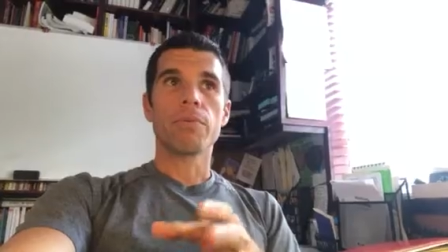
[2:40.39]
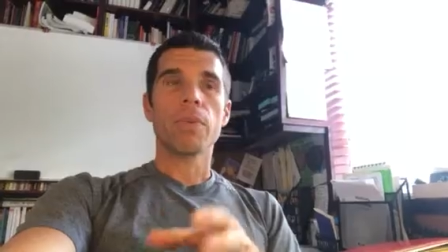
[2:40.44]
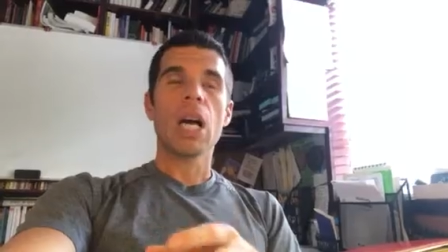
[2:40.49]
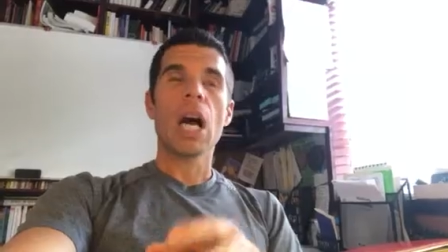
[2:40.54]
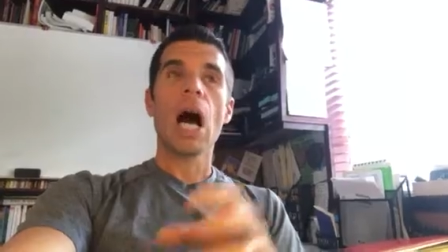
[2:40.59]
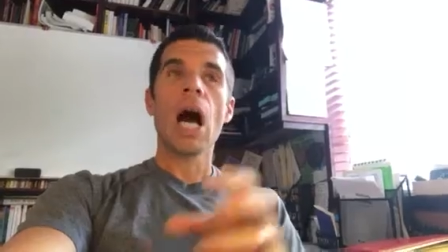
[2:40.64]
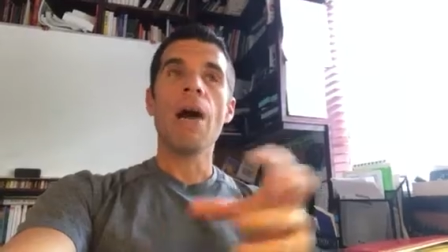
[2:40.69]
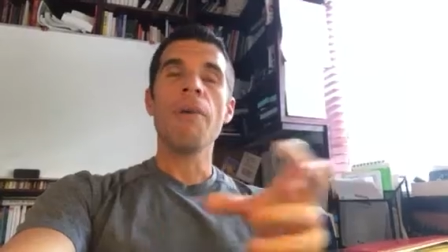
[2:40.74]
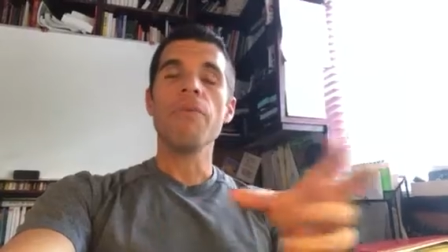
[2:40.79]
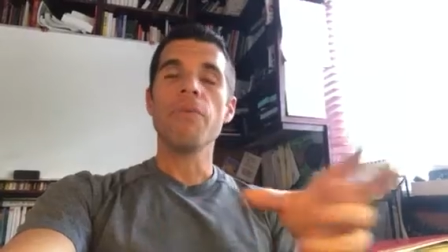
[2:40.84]

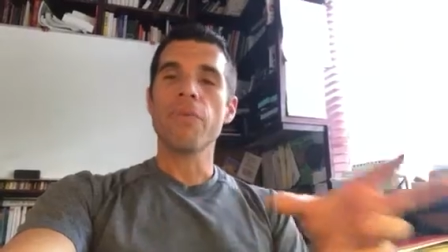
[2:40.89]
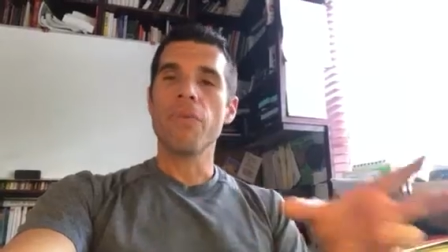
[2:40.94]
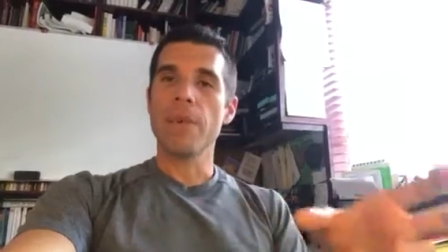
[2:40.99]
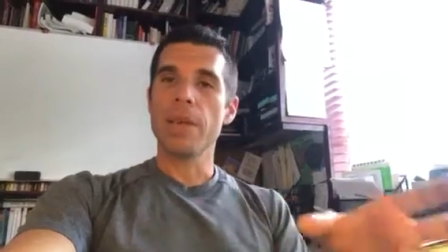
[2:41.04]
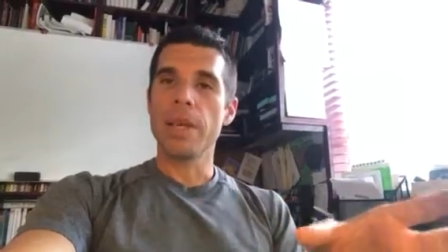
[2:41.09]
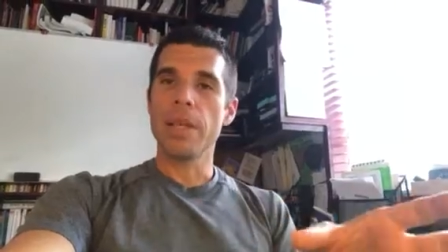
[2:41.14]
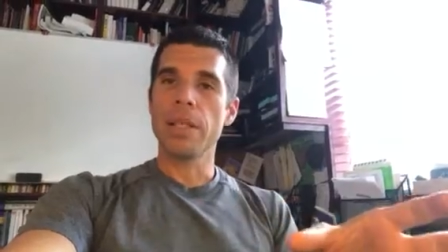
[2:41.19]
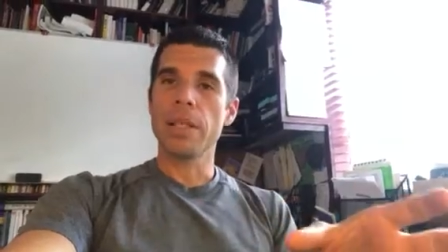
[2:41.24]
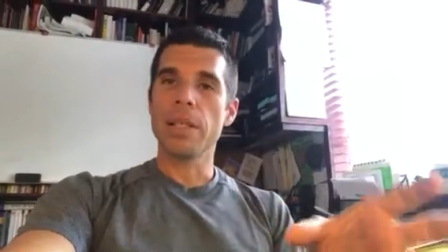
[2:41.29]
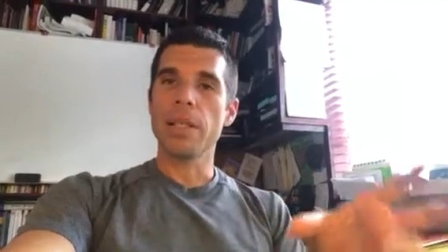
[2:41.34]

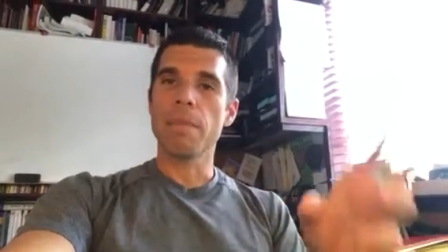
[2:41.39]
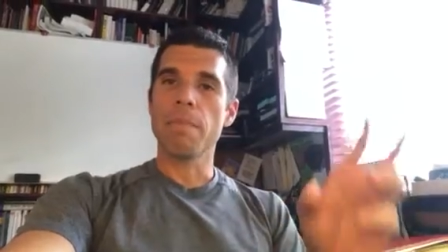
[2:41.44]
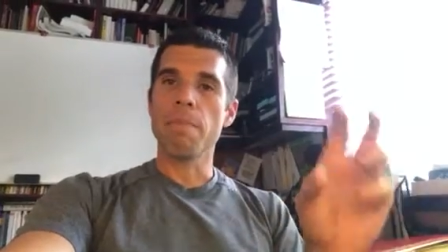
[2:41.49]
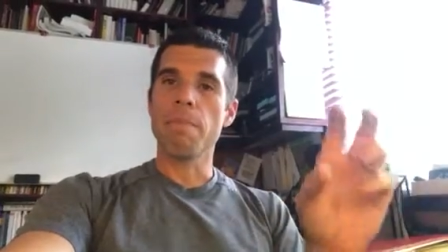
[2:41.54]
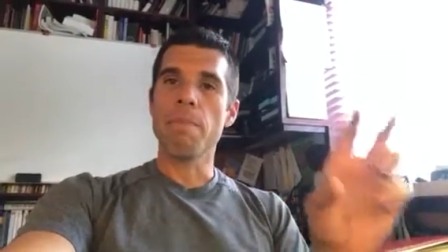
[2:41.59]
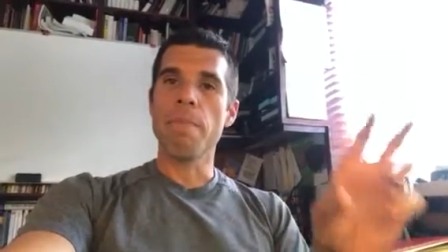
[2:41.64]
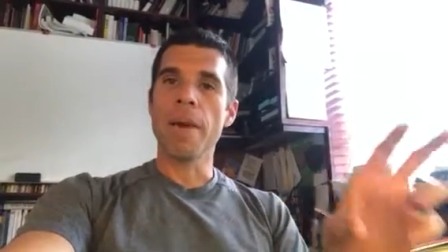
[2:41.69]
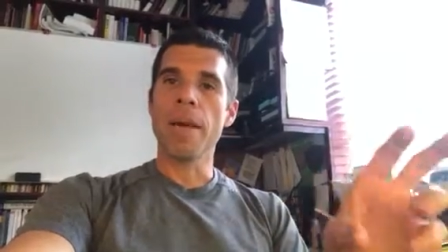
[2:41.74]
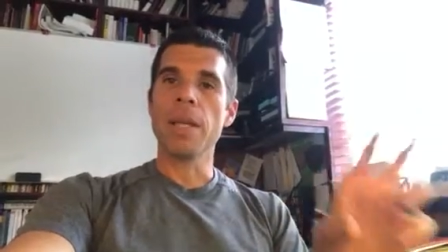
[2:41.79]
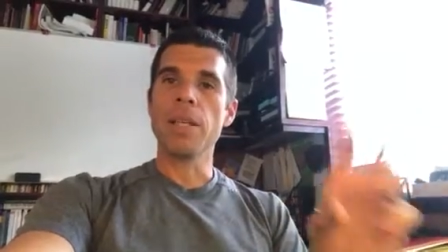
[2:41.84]
confidence
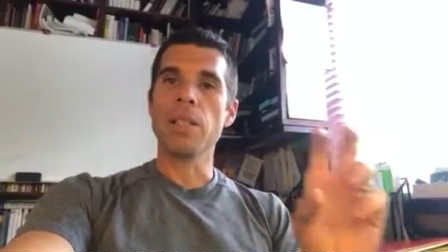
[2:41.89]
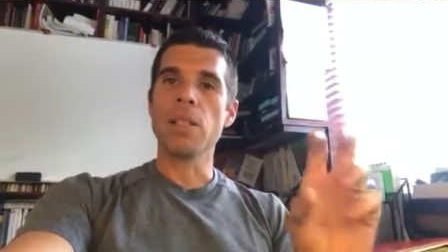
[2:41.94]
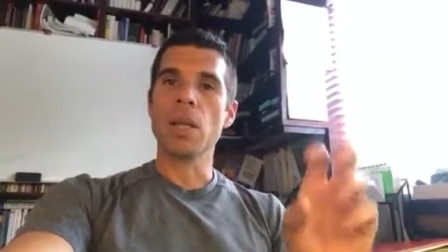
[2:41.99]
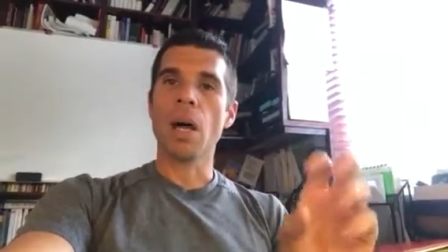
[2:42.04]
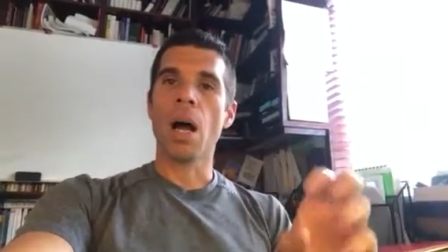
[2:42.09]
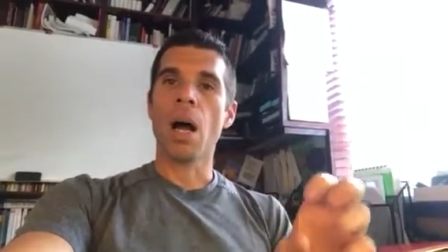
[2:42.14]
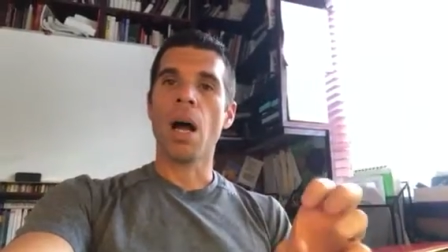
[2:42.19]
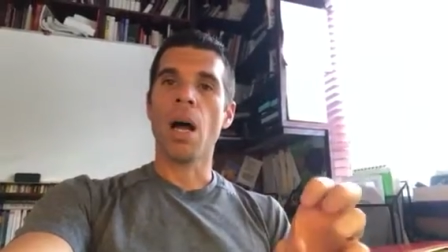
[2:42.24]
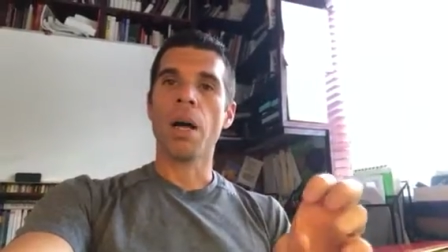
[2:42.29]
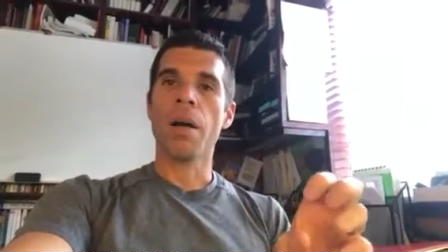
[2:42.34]
based
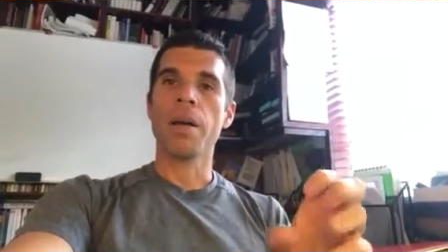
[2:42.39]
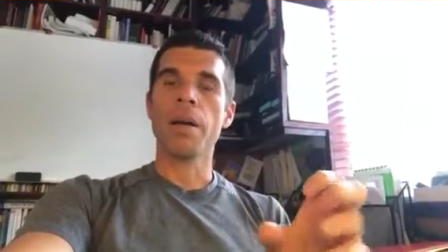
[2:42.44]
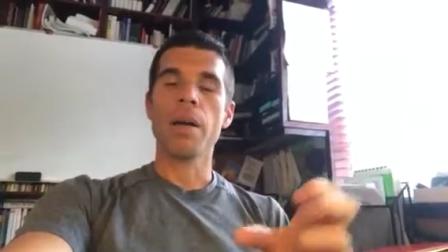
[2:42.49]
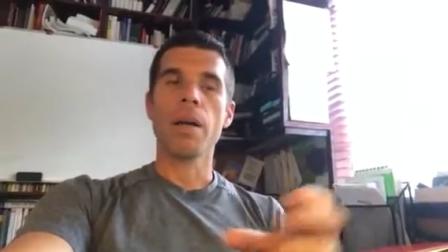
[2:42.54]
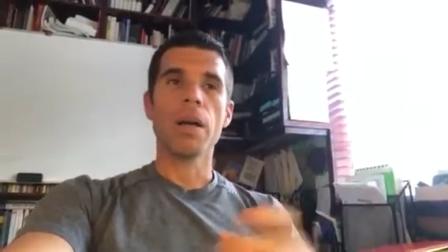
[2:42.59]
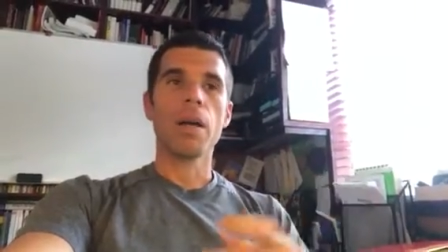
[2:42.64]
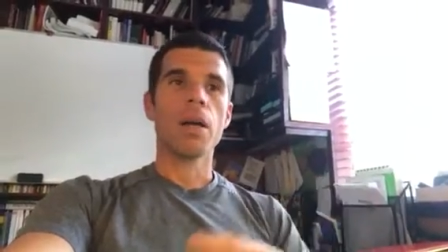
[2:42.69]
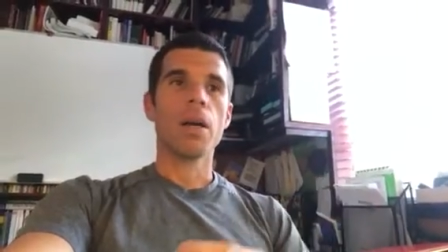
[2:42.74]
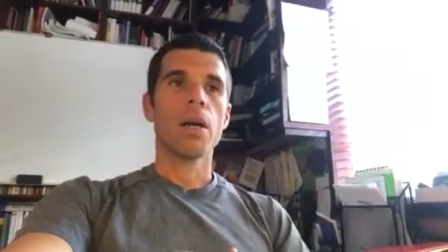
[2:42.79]
on